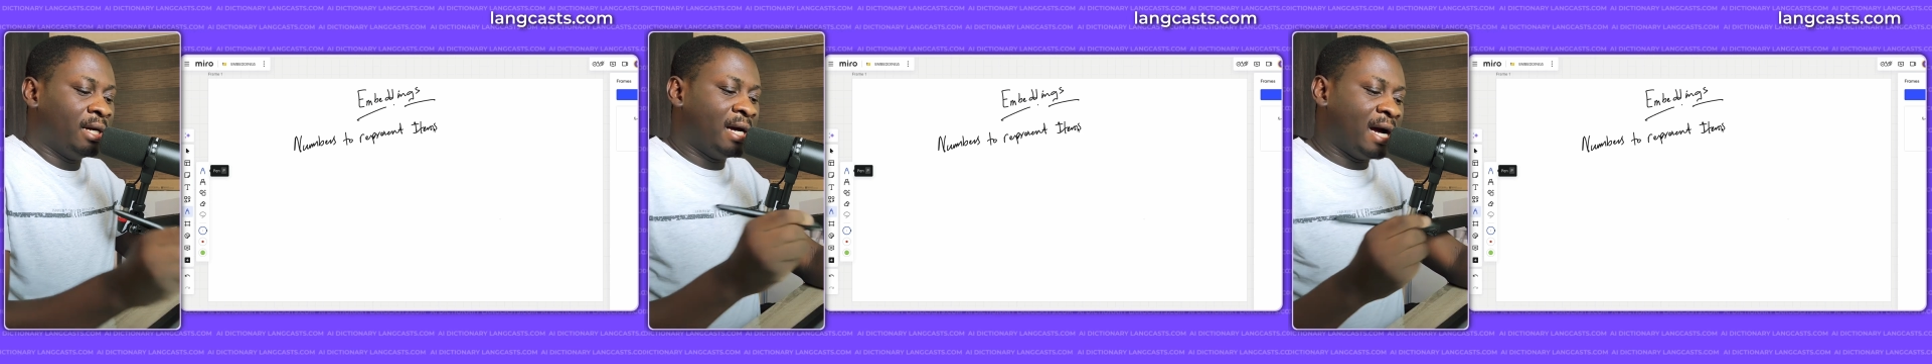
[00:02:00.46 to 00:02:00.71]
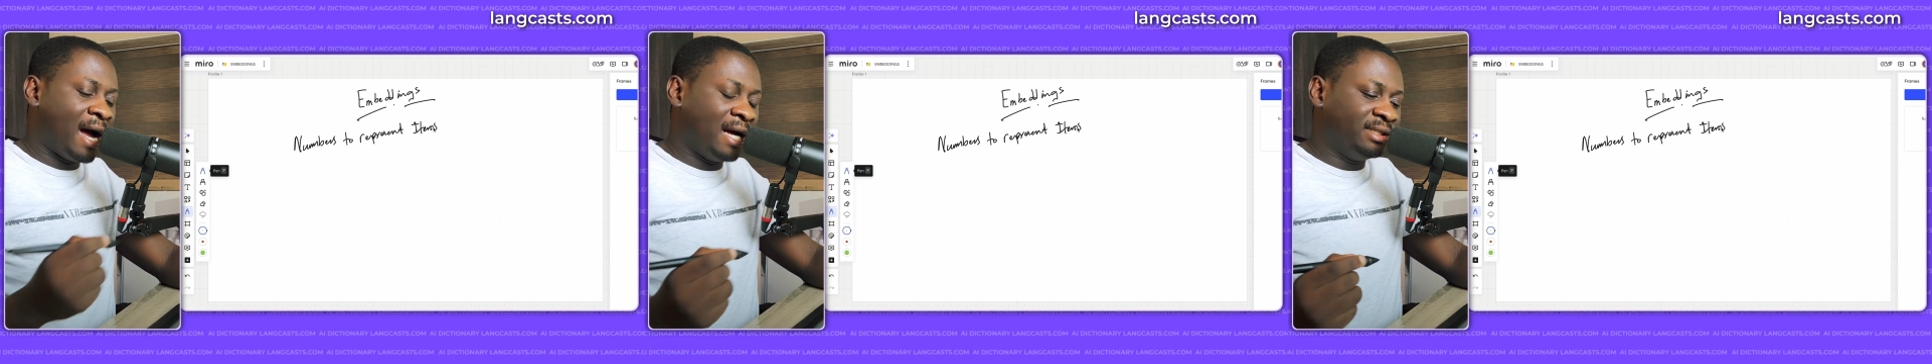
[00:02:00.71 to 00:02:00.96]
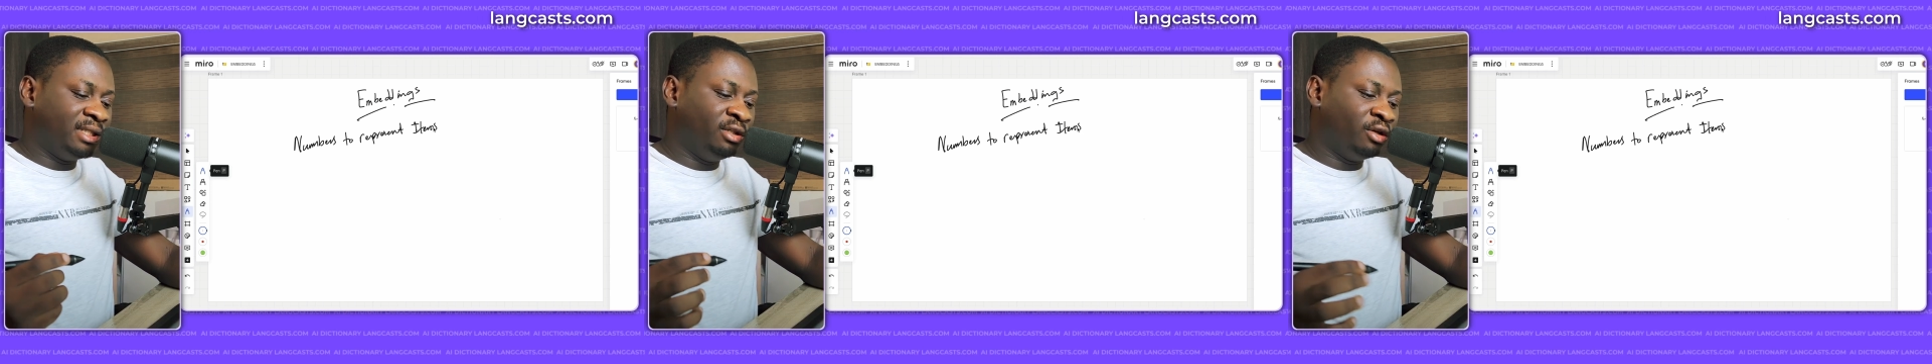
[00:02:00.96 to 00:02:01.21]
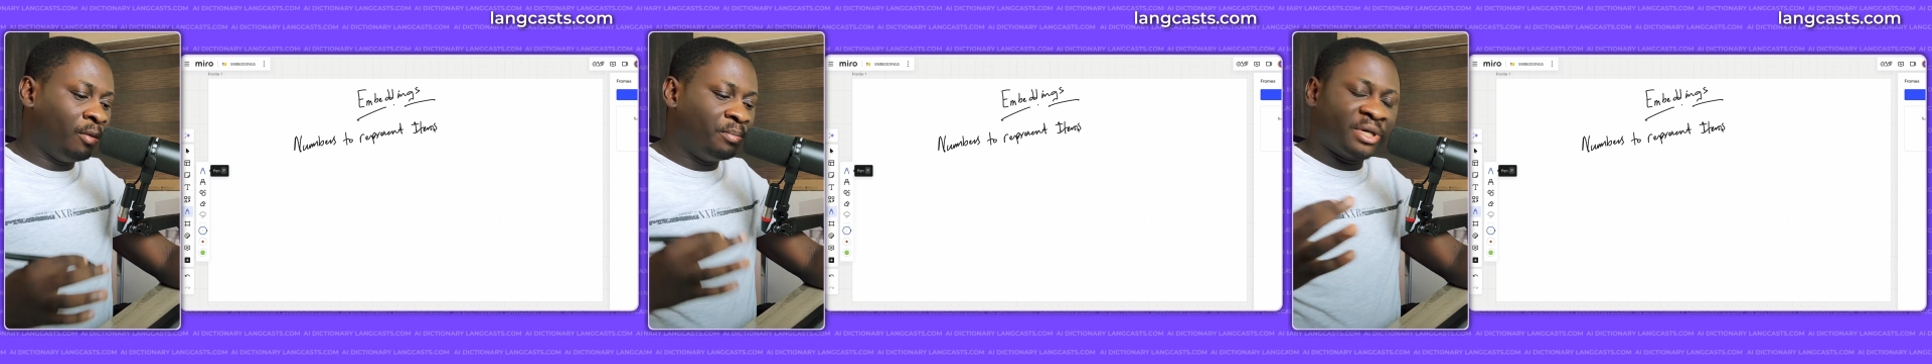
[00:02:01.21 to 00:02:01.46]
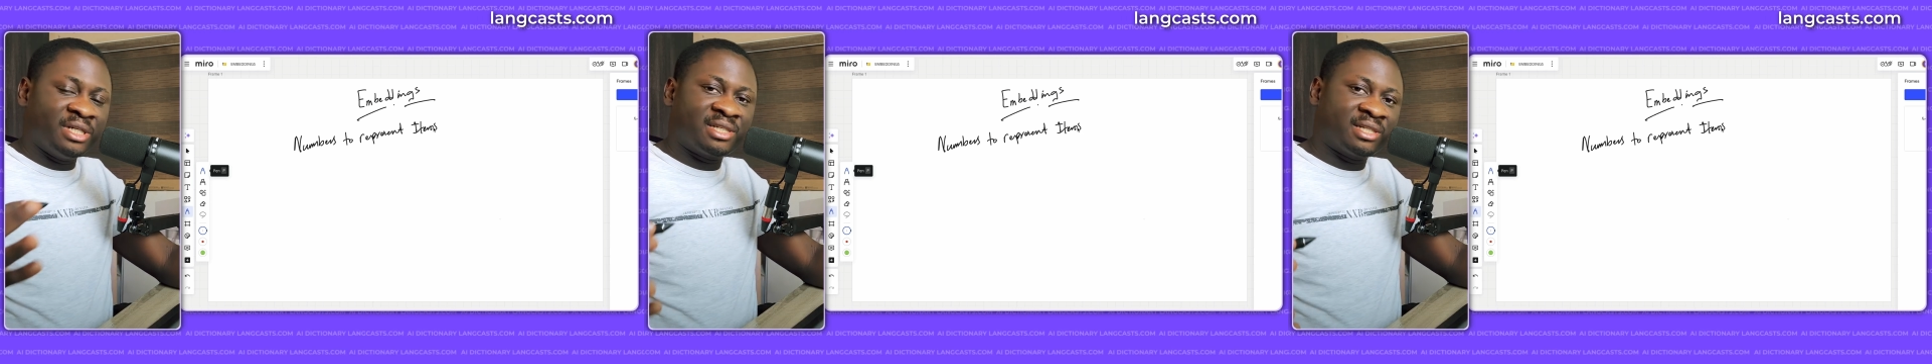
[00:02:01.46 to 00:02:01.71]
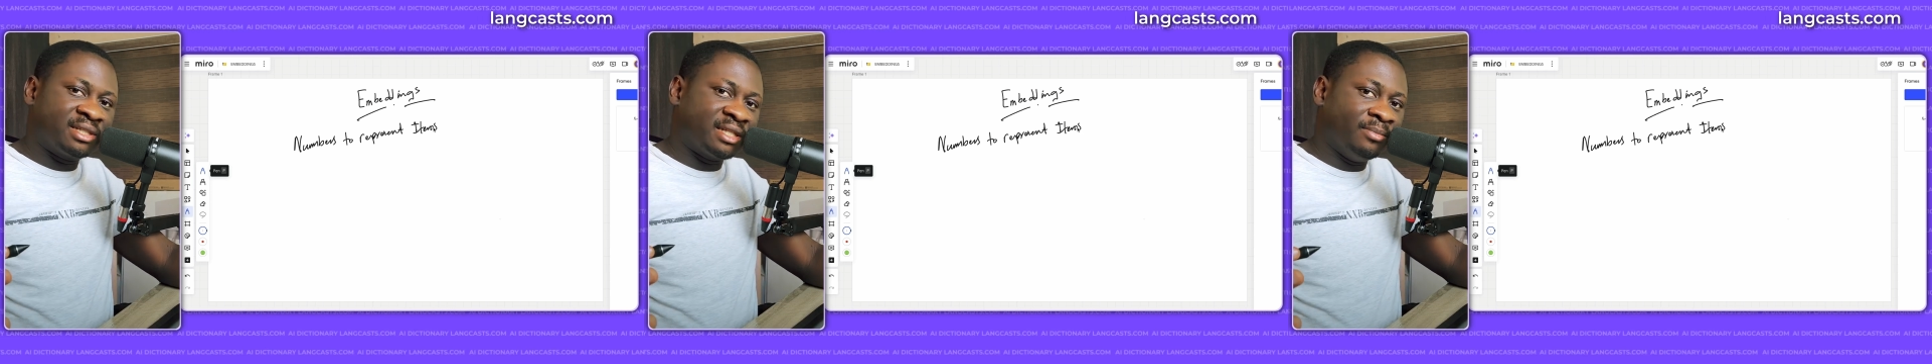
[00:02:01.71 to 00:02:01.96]
And the numbering
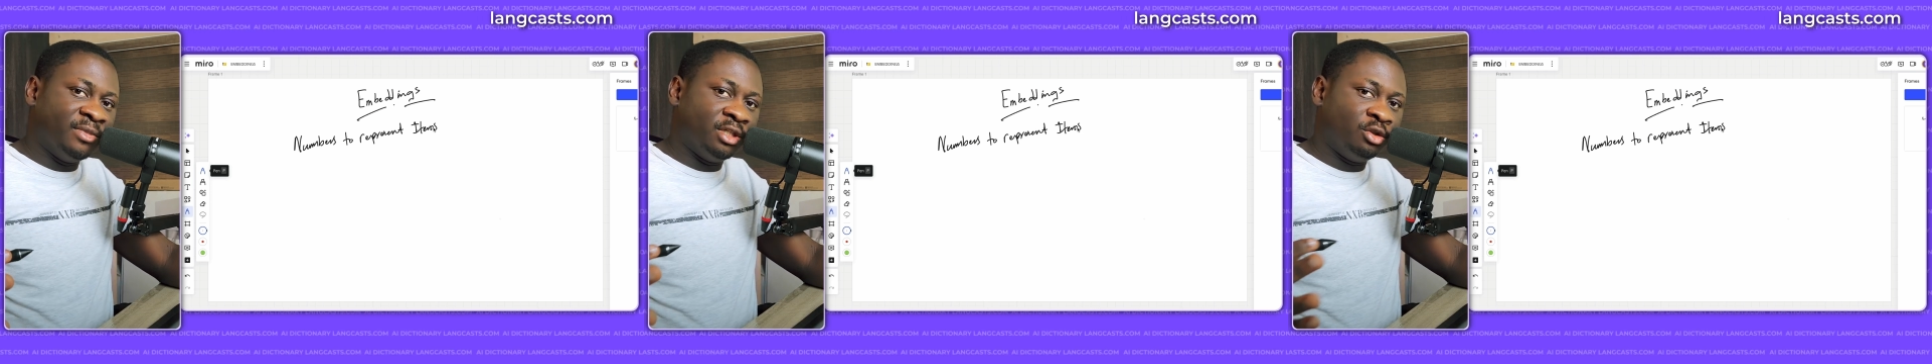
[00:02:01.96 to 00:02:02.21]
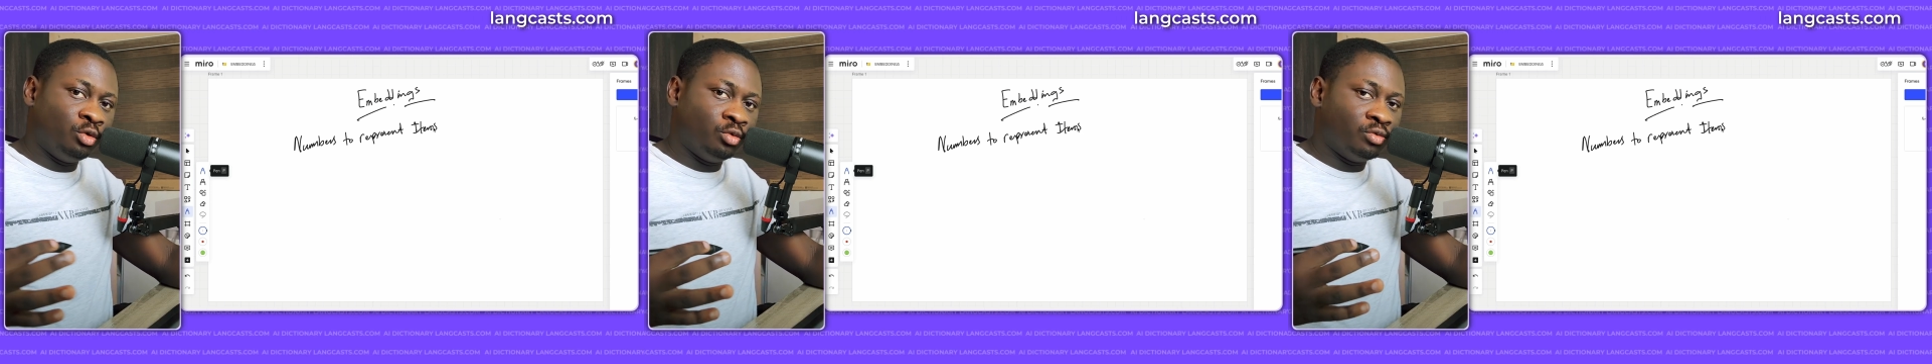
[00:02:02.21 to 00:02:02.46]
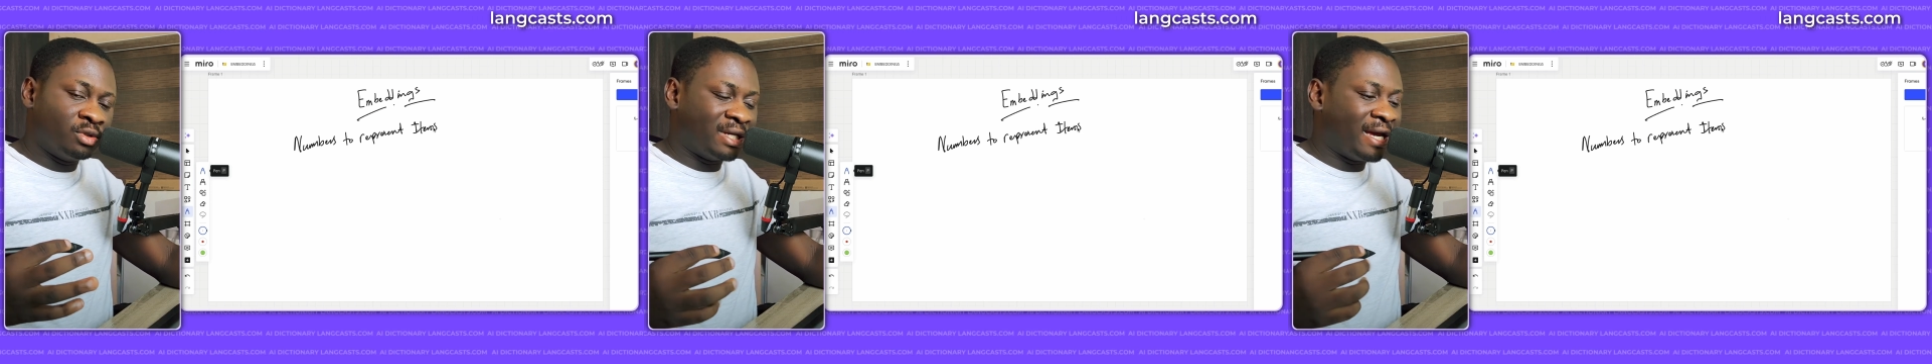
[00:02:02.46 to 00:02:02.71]
system they use